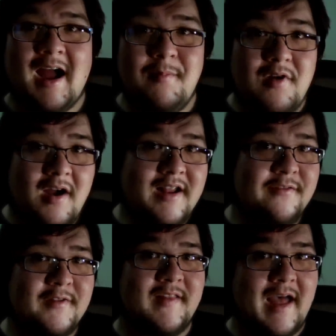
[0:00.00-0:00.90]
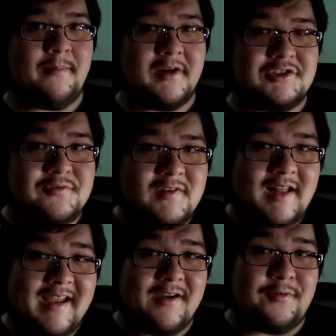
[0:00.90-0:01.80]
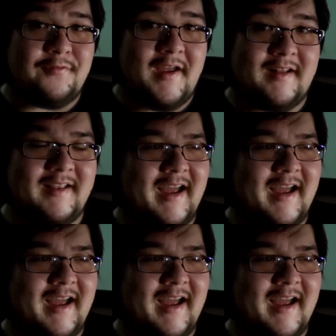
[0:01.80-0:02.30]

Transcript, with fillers: I'm not even that much of a LEGO fan.